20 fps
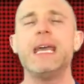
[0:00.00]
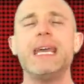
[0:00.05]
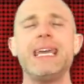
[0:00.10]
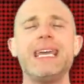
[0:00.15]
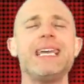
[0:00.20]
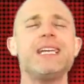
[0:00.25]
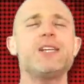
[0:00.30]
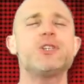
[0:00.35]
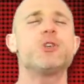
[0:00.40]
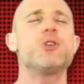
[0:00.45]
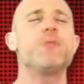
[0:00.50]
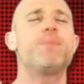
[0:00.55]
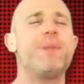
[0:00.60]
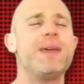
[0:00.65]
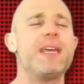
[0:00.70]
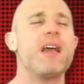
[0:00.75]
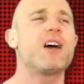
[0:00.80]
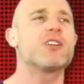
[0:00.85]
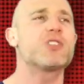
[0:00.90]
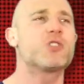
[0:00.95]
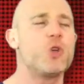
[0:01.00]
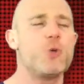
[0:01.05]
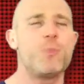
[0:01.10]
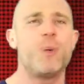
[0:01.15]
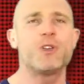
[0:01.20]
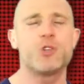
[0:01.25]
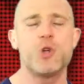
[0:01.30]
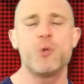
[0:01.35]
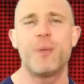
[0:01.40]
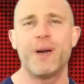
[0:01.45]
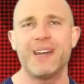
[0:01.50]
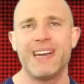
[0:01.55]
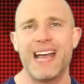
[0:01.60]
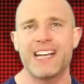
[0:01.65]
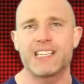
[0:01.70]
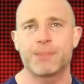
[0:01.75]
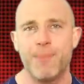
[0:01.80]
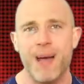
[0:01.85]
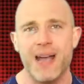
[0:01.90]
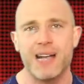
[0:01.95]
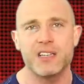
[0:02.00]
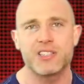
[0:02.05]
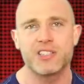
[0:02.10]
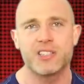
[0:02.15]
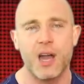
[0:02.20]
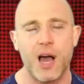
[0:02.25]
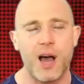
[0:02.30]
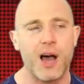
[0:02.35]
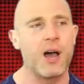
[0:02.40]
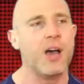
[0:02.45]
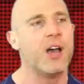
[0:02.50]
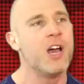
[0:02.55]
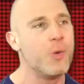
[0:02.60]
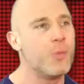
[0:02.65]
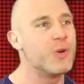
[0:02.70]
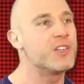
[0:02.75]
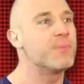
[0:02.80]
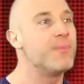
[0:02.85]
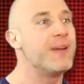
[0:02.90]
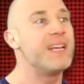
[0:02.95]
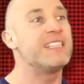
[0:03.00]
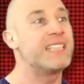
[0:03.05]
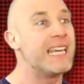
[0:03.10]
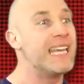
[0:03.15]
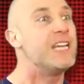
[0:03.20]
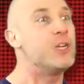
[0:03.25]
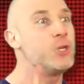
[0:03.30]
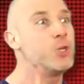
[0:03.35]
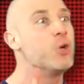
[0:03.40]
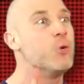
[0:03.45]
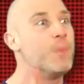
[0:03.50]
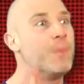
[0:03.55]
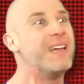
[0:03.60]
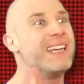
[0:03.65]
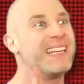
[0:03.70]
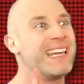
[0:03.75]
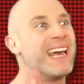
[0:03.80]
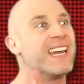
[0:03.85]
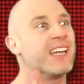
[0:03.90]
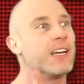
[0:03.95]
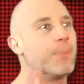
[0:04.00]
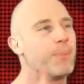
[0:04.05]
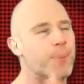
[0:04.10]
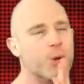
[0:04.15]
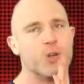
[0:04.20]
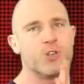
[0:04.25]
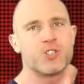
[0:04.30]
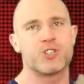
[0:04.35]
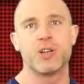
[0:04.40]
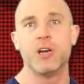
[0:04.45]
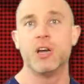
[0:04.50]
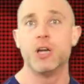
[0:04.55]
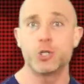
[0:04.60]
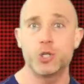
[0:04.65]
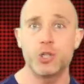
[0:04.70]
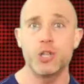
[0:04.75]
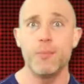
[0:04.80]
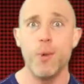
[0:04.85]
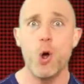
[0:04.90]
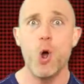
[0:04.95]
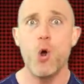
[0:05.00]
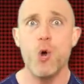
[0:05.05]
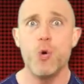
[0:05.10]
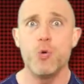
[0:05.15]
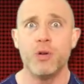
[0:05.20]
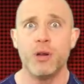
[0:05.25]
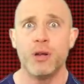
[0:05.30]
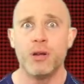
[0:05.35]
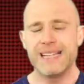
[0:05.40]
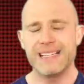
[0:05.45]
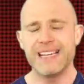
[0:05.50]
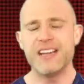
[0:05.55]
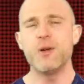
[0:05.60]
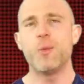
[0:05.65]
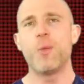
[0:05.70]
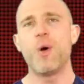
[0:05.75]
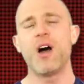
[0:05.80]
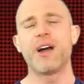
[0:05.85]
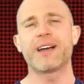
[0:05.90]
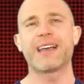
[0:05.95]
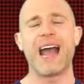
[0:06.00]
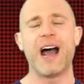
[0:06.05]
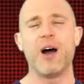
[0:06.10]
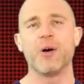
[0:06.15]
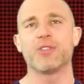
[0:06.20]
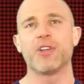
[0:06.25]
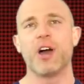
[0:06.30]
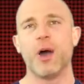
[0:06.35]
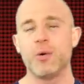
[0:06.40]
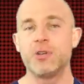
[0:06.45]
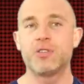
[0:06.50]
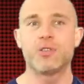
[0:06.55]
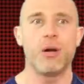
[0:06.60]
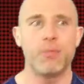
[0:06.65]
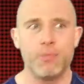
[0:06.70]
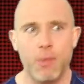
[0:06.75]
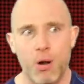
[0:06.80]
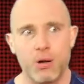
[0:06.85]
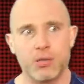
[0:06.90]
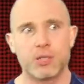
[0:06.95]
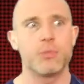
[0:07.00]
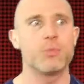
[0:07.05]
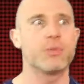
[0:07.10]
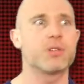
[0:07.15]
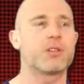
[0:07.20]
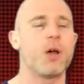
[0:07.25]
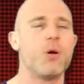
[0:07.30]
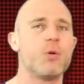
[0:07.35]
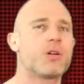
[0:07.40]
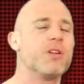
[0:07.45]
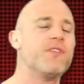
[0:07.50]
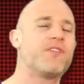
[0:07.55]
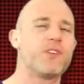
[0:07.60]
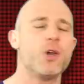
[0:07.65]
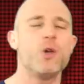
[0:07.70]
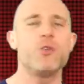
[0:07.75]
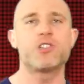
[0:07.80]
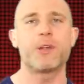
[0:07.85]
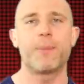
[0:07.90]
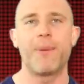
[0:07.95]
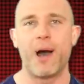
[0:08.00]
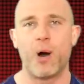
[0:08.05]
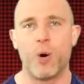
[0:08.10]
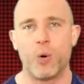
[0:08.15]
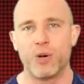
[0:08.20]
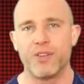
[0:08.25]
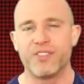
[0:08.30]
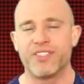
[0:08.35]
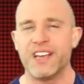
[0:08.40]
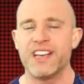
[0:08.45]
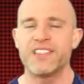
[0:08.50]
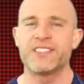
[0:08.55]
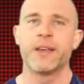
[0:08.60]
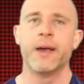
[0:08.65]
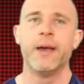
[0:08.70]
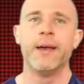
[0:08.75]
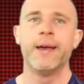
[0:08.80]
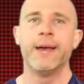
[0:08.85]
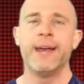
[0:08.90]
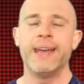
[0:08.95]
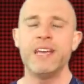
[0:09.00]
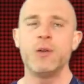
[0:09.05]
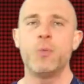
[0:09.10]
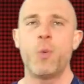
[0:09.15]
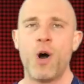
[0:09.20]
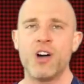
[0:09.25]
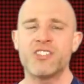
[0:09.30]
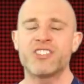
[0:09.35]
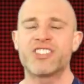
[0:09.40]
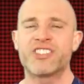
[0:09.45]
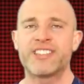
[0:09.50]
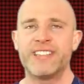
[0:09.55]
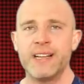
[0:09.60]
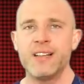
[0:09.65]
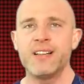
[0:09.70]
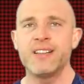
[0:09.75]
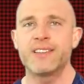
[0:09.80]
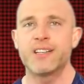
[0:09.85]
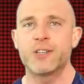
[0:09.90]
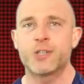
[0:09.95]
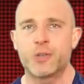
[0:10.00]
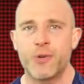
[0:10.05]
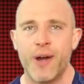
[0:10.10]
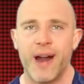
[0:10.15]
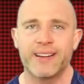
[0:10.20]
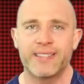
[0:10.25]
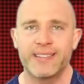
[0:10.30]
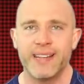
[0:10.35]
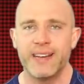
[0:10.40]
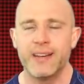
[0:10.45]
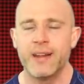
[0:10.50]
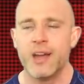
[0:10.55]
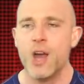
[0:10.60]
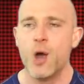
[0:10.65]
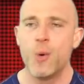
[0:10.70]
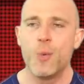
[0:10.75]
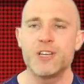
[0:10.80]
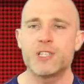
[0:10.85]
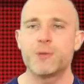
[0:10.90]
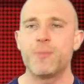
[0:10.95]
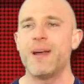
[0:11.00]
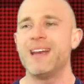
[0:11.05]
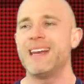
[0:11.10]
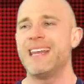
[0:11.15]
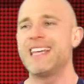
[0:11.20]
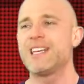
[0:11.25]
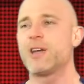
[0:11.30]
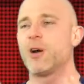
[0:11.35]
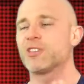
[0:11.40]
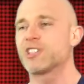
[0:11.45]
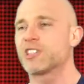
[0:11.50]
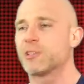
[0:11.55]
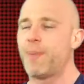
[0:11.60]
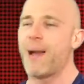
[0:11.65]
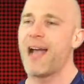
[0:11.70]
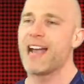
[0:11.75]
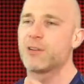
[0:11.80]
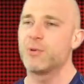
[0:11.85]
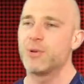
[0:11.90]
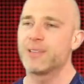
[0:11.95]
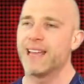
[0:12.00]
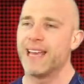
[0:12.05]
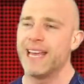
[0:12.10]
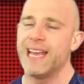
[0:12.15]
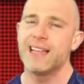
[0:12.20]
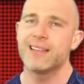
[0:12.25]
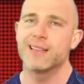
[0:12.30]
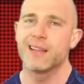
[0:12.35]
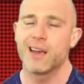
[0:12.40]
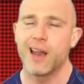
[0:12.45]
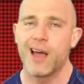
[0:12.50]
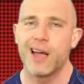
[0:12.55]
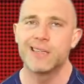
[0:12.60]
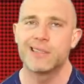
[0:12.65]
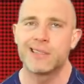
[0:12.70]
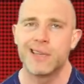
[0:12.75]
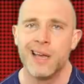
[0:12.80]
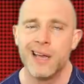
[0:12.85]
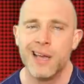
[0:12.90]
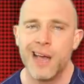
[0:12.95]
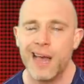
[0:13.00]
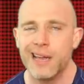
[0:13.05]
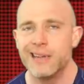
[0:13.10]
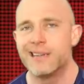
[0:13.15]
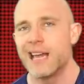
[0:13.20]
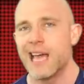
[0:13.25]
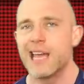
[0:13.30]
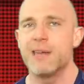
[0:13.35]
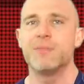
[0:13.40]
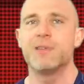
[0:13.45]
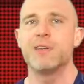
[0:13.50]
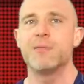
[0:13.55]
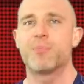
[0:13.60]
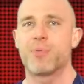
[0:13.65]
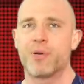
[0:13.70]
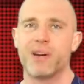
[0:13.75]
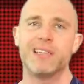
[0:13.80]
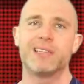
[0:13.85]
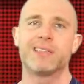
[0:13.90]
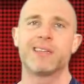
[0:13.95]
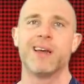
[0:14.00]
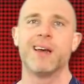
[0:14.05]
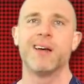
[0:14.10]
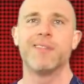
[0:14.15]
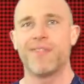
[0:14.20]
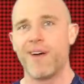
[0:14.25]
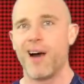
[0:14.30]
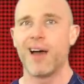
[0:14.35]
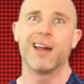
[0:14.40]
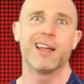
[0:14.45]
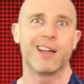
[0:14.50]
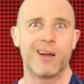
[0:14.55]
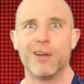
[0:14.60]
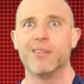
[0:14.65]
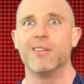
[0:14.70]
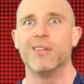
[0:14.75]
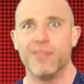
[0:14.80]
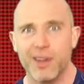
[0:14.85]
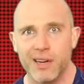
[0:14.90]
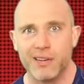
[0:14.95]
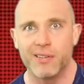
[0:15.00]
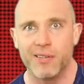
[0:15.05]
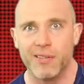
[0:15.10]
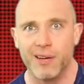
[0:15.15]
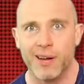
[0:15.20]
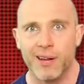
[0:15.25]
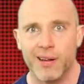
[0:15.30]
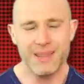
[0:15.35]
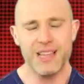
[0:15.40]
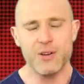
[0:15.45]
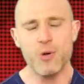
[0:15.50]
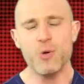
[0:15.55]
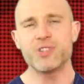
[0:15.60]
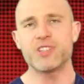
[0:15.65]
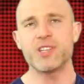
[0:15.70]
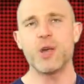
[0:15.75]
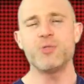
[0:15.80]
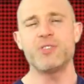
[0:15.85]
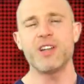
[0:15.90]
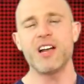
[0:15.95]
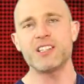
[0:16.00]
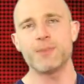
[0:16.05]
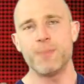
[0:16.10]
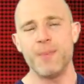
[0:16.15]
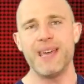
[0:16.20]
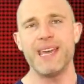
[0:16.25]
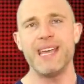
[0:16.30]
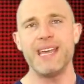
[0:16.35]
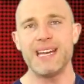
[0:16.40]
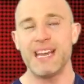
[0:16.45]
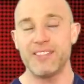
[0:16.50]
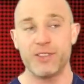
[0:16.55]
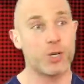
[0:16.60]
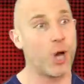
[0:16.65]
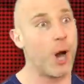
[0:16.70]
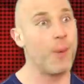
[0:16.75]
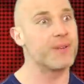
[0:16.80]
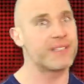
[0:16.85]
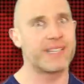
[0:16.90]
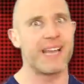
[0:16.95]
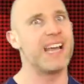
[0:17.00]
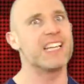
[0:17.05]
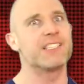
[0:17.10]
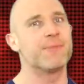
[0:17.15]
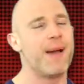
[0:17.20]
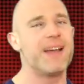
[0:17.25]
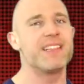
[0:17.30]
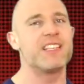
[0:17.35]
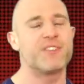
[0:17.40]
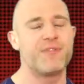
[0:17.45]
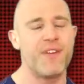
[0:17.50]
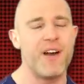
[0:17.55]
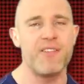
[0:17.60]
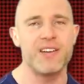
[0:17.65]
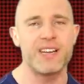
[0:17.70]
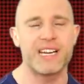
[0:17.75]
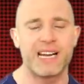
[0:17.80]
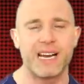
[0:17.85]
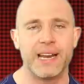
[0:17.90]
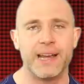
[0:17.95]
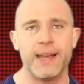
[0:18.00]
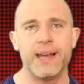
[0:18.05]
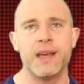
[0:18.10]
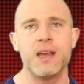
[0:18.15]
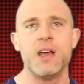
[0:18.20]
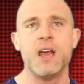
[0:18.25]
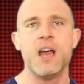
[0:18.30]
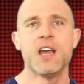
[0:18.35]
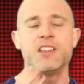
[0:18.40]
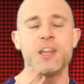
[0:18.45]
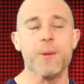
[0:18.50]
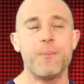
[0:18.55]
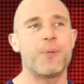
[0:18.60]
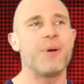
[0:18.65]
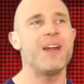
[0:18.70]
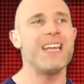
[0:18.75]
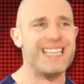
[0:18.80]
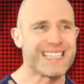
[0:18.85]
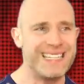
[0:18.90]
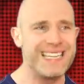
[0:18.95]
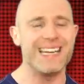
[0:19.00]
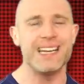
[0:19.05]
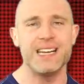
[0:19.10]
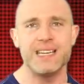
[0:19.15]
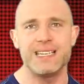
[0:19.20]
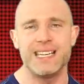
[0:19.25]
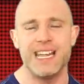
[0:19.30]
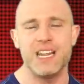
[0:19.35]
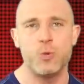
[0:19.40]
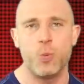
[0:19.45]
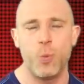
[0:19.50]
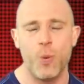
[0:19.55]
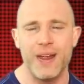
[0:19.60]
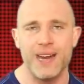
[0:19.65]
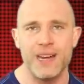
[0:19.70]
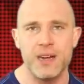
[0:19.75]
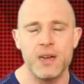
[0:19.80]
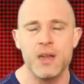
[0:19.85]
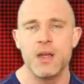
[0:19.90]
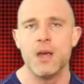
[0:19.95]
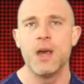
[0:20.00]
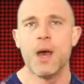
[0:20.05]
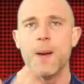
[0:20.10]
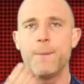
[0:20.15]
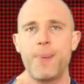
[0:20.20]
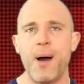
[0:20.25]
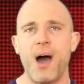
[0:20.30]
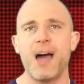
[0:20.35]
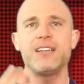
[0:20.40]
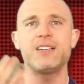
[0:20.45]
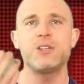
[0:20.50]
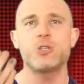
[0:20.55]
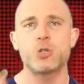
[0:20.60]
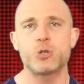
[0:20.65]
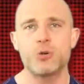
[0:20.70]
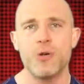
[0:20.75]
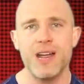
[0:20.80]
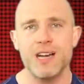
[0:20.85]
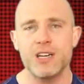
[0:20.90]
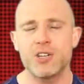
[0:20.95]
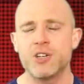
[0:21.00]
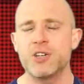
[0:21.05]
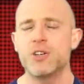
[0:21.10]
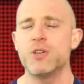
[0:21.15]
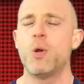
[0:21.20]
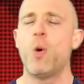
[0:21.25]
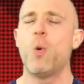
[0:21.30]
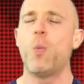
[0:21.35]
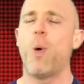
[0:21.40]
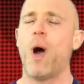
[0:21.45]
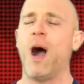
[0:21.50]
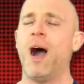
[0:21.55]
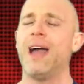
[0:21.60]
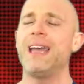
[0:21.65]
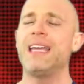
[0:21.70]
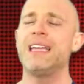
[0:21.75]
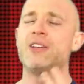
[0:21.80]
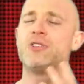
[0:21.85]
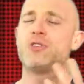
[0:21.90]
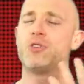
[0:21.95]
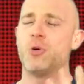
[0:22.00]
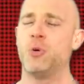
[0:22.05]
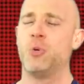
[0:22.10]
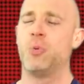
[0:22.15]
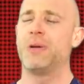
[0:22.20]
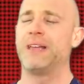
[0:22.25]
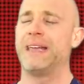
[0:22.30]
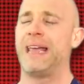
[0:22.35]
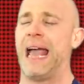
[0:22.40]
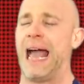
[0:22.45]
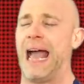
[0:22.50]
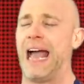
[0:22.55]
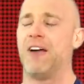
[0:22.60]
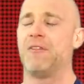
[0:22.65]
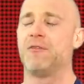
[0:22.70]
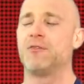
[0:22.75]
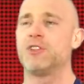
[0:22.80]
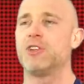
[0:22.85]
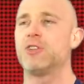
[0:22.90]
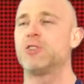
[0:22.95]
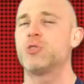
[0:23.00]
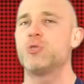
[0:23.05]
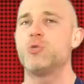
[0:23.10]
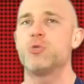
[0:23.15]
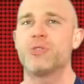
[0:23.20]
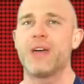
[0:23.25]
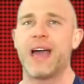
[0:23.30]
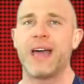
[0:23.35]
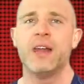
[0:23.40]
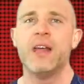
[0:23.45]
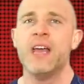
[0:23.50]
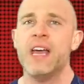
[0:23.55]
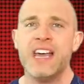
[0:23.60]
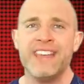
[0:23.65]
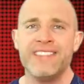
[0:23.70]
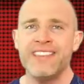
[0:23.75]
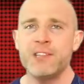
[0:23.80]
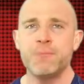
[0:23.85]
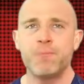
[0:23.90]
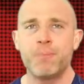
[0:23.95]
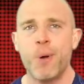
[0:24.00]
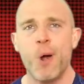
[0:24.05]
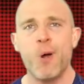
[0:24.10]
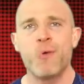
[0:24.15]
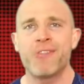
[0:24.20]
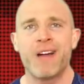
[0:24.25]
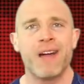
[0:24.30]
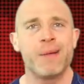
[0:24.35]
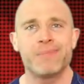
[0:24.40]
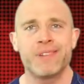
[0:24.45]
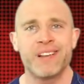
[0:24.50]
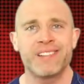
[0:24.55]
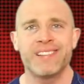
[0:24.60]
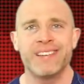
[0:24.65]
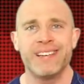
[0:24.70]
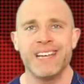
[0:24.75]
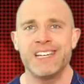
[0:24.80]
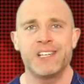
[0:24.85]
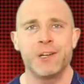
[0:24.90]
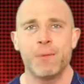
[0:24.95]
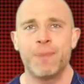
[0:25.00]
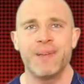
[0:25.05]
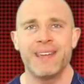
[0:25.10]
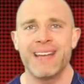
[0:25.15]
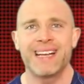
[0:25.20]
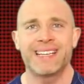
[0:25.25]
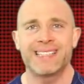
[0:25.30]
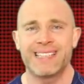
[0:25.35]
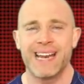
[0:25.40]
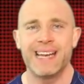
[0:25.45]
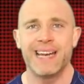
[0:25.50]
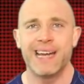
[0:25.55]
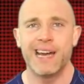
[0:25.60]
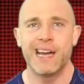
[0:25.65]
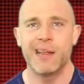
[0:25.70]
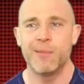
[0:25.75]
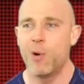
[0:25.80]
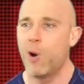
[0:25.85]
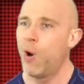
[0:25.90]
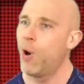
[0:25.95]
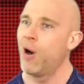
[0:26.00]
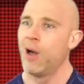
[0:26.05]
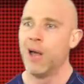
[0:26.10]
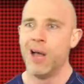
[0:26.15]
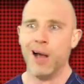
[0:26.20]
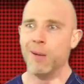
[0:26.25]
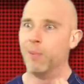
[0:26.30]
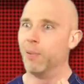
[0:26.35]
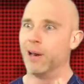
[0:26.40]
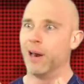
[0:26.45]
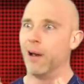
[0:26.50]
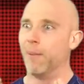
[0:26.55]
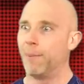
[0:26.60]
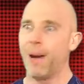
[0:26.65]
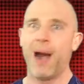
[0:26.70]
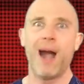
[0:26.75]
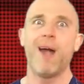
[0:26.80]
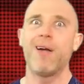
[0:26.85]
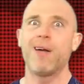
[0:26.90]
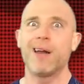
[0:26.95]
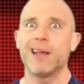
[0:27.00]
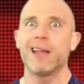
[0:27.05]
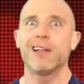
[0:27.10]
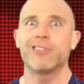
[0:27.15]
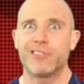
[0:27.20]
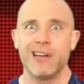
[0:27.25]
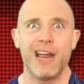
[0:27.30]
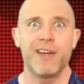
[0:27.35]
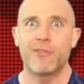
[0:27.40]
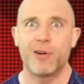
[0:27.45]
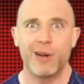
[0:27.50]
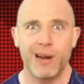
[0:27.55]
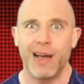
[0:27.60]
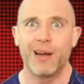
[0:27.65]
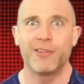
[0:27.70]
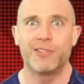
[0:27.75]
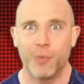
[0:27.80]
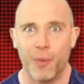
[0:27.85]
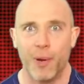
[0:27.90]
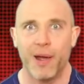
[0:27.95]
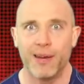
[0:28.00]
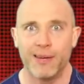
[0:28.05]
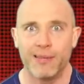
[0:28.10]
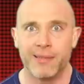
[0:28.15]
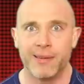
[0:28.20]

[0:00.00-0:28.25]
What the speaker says: He should be our super duper next megastar, which means he should be getting a push to the moon. It didn't work out though, and John Morrison was so confused about all of this, he was still distracted, which meant he got smacked with the Hit the Lights, and Damian Priest finally got the victory. But that also does mean, and the commentators made this very clear, that Priest did indeed win by distraction. Why do we have to do that? This program doesn't need to be extended anymore, but apparently it's never allowed to end.